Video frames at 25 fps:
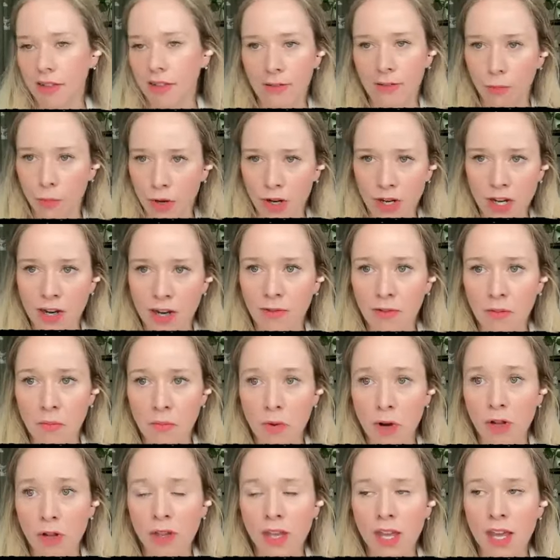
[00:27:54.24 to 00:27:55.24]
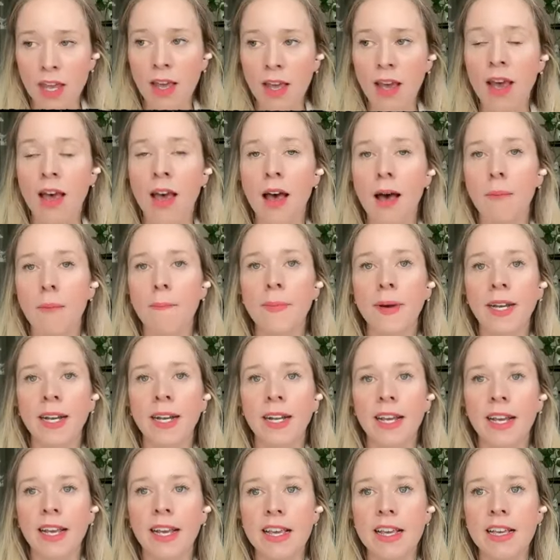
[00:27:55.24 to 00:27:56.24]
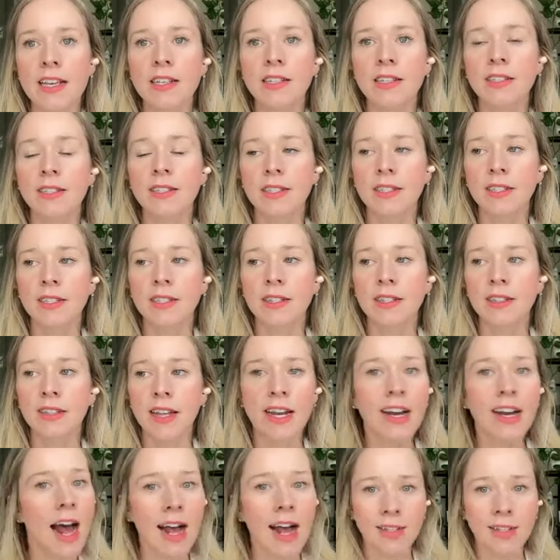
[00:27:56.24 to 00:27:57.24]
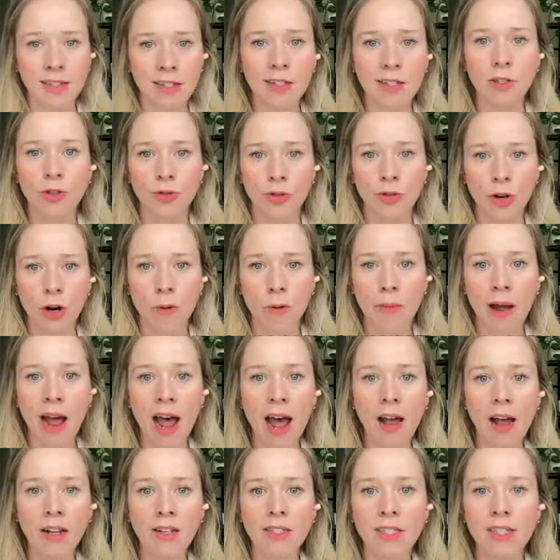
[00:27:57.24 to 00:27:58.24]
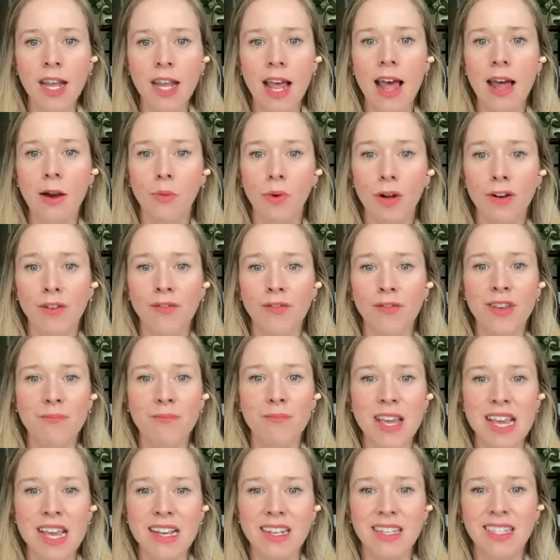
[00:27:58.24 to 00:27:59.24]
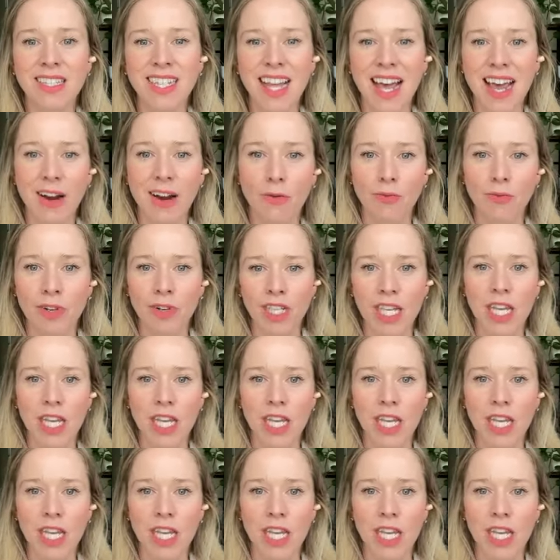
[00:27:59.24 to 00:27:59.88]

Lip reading: love working remotely, but it has its drawbacks. And one of them is like